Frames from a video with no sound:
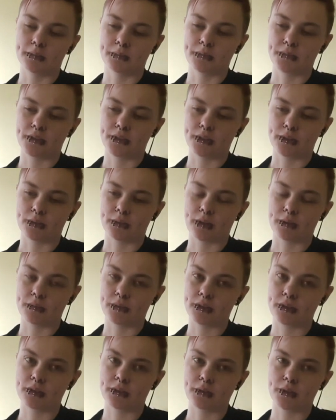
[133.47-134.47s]
So I'm
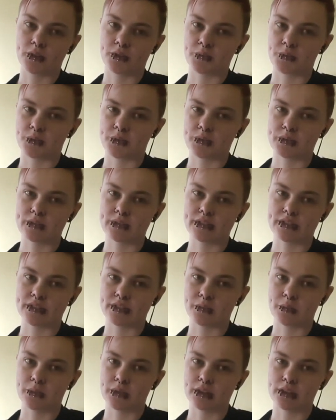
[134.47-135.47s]
not going tomorrow. It's a
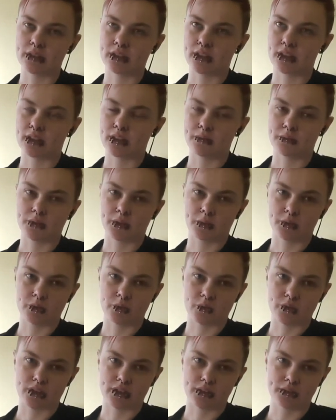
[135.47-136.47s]
1.5 hour
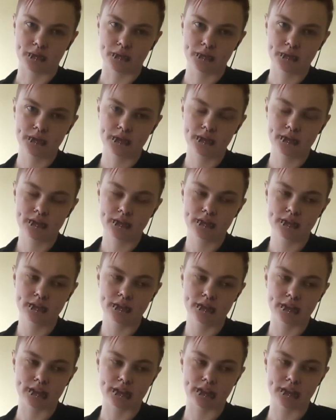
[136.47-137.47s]
drive
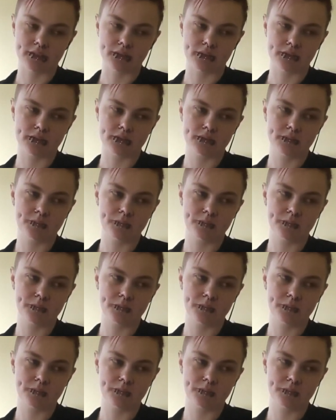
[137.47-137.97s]
there.